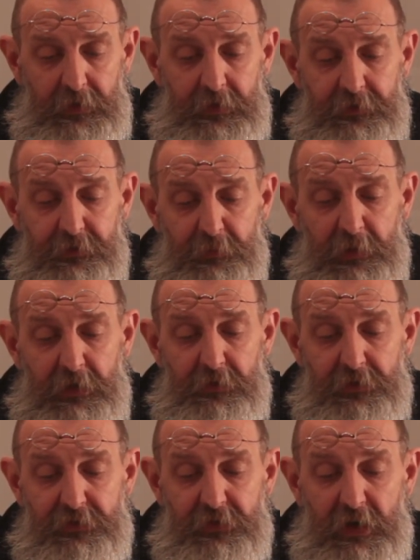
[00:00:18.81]
And it's
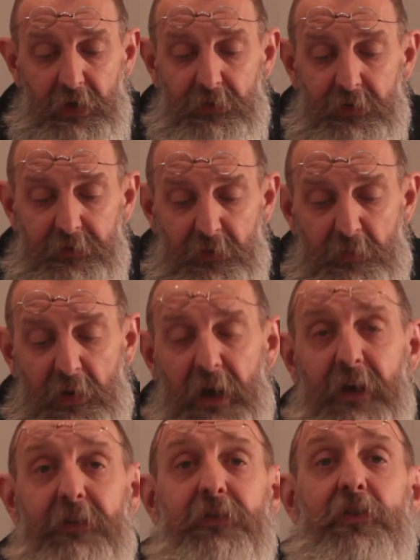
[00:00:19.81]
about the sound of a
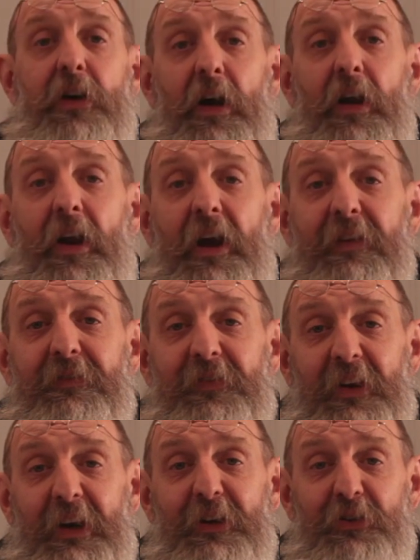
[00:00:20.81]
bag of Carlite
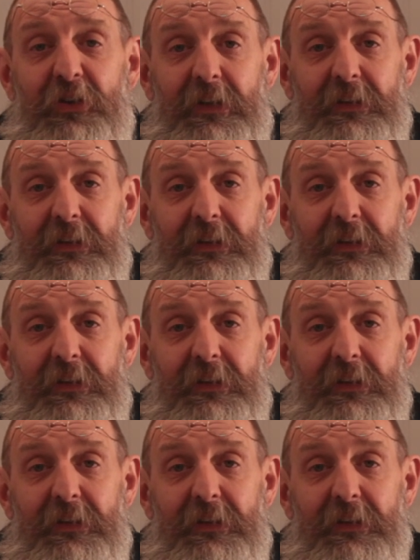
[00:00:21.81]
finish.